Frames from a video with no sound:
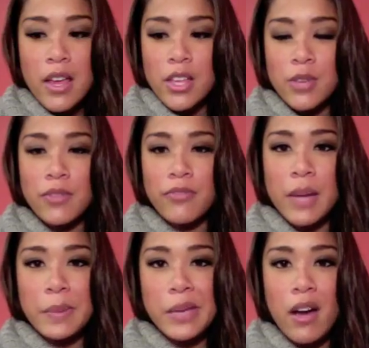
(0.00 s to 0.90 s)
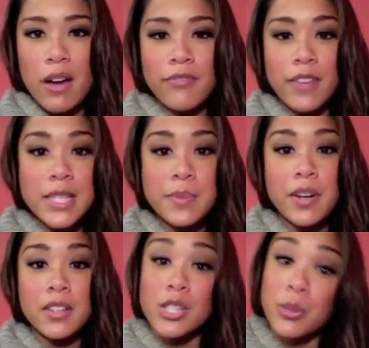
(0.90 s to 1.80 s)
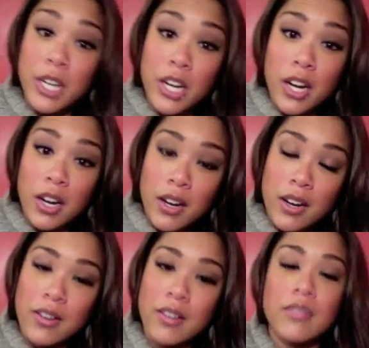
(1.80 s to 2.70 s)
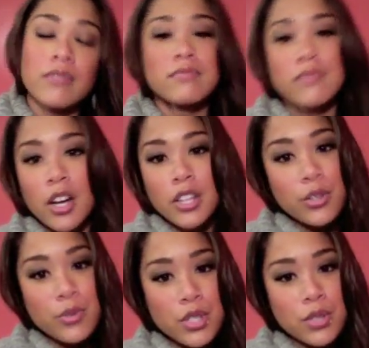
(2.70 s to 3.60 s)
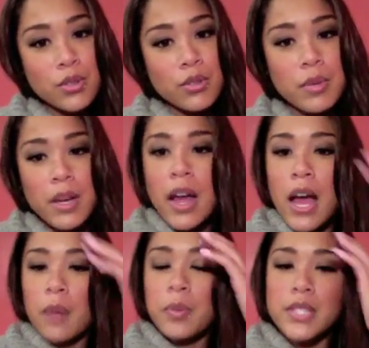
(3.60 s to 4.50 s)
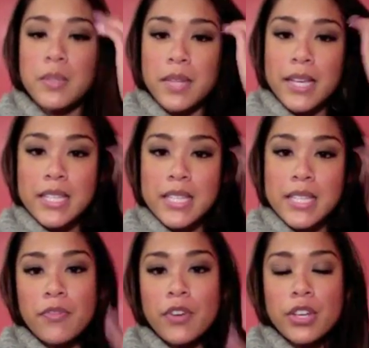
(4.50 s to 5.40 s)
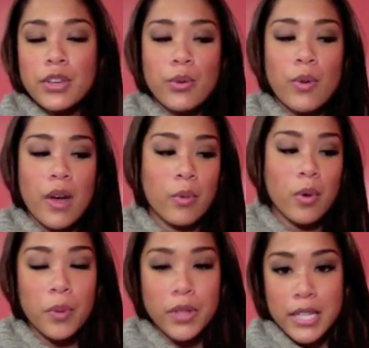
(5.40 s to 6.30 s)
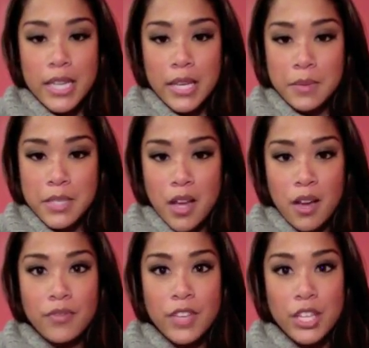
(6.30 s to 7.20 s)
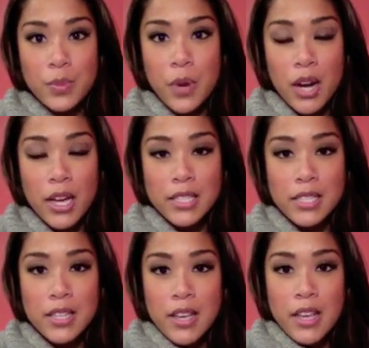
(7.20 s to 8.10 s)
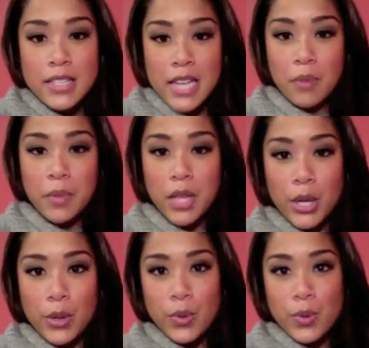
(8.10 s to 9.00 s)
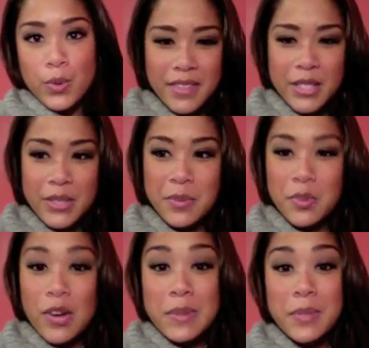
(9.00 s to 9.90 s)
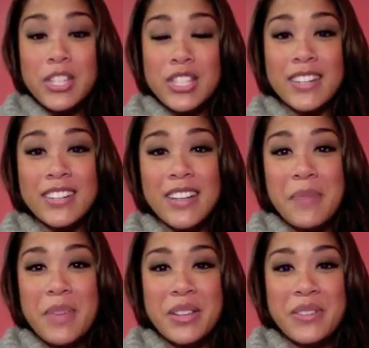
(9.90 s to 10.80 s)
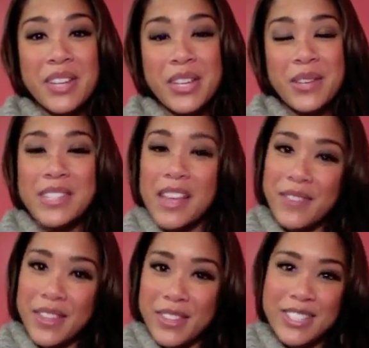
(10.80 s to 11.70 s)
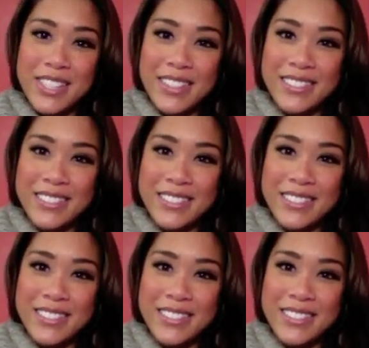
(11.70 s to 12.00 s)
You can find me on Facebook, Twitter, on YouTube. I'll put some links up for you. I will put the names of each product down below. So subscribe to my channel. I make new videos every Thursday.